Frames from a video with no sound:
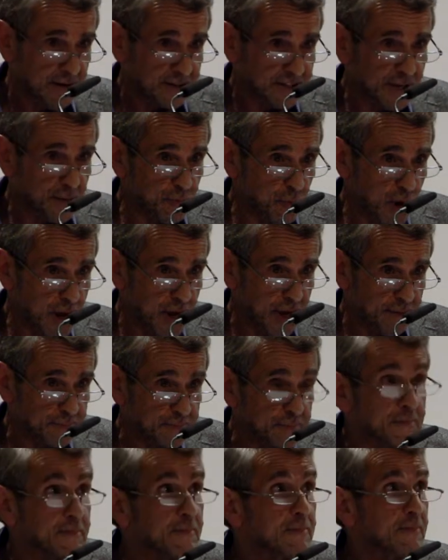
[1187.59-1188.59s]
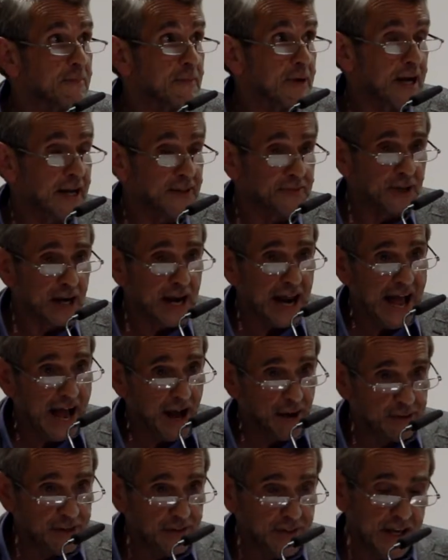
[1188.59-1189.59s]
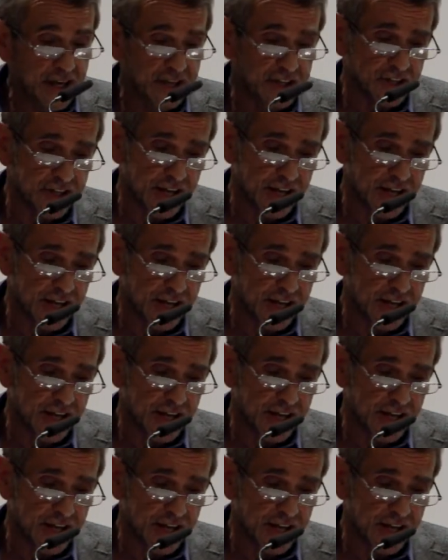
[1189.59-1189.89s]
somewhere in the cloud, in the